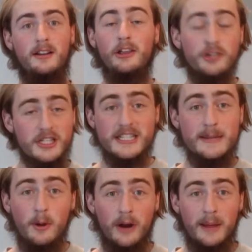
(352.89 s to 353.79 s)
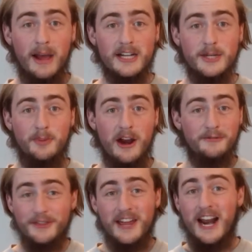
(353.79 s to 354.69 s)
You should see me when I'm actually
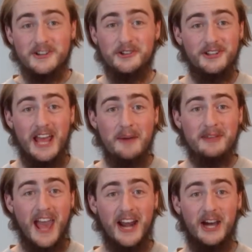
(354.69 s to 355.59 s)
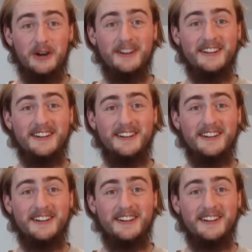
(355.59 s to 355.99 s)
barefoot, then I truly am ghetto."